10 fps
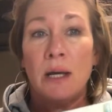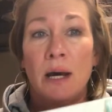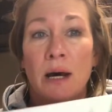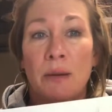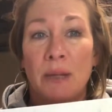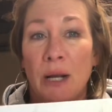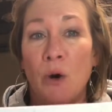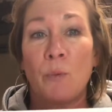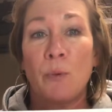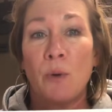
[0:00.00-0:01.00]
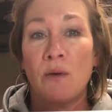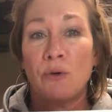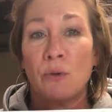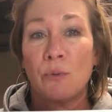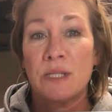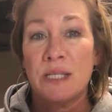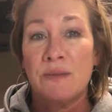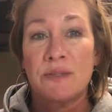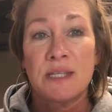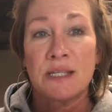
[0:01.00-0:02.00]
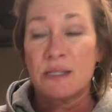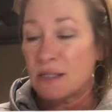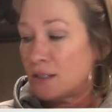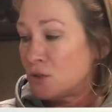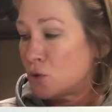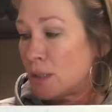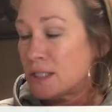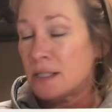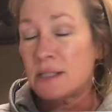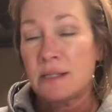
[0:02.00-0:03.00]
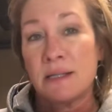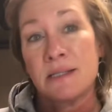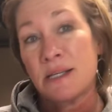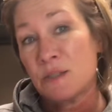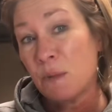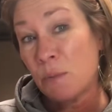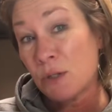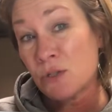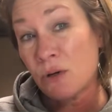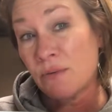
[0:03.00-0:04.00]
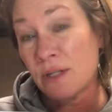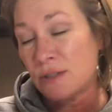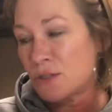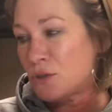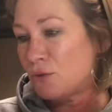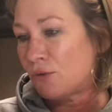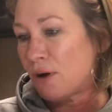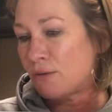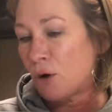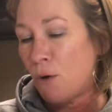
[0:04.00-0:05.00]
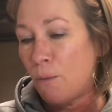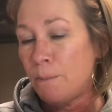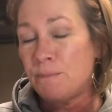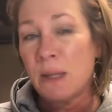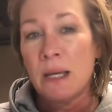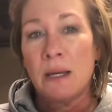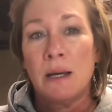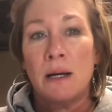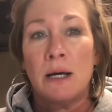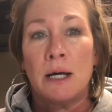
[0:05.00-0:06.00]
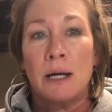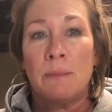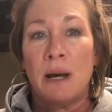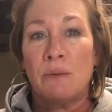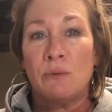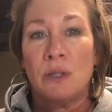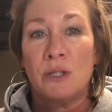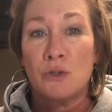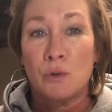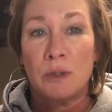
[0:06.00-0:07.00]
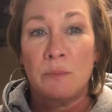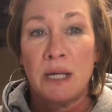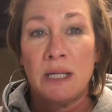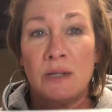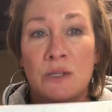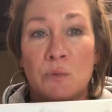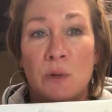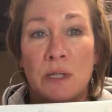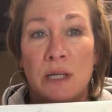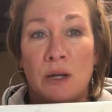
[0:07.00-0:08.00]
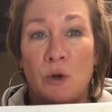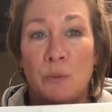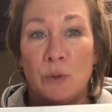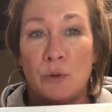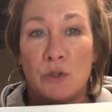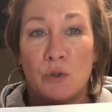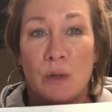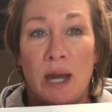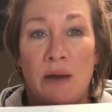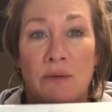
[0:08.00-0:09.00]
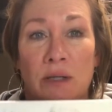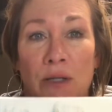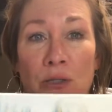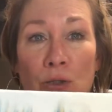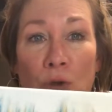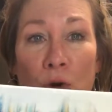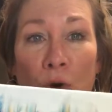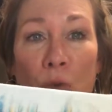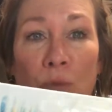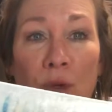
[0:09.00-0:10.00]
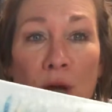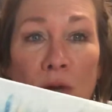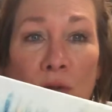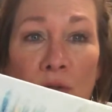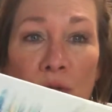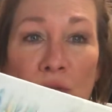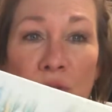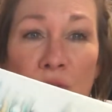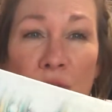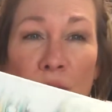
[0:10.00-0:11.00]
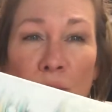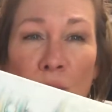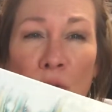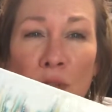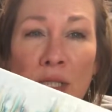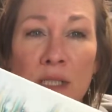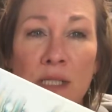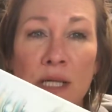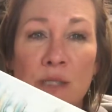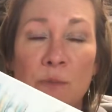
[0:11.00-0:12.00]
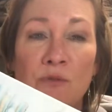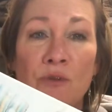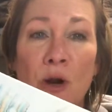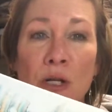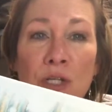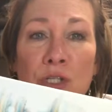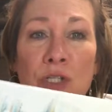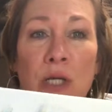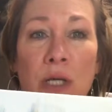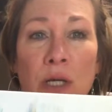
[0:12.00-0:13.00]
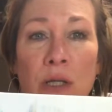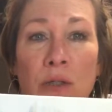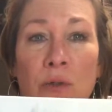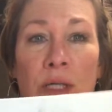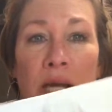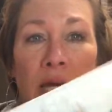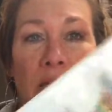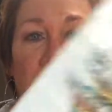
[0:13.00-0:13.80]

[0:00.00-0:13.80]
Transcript: Um, and I hope whoever receives this enjoys it and sends me a picture of it in its new forever home. Um, I really enjoyed making this one. I hope you enjoy having it in your home. The colors are just brilliant. It has been varnished. You can hang